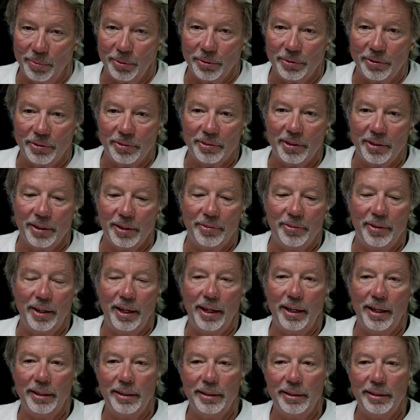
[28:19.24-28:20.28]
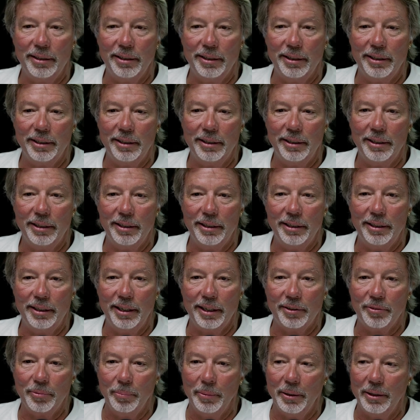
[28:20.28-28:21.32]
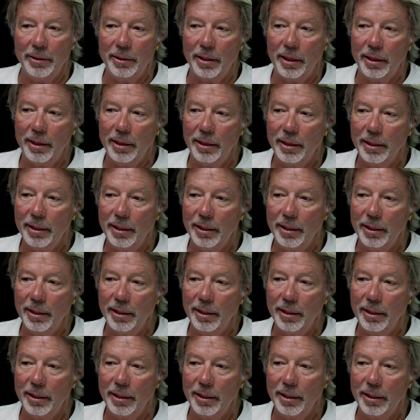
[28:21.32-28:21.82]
discuss that next month.